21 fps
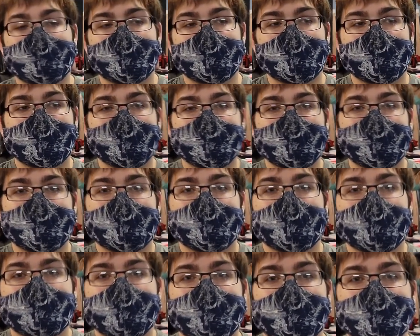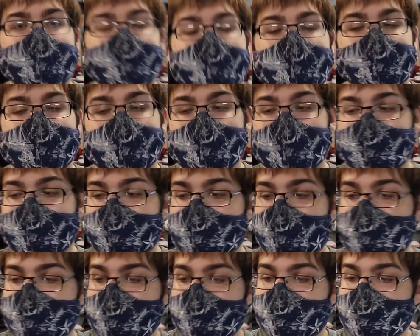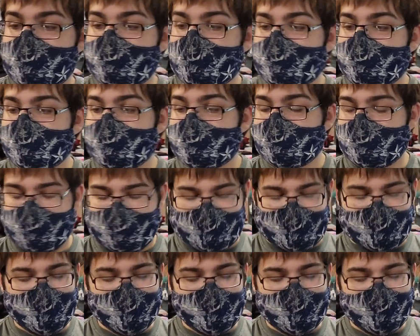So thank you so much, Ryan, for the deck profile.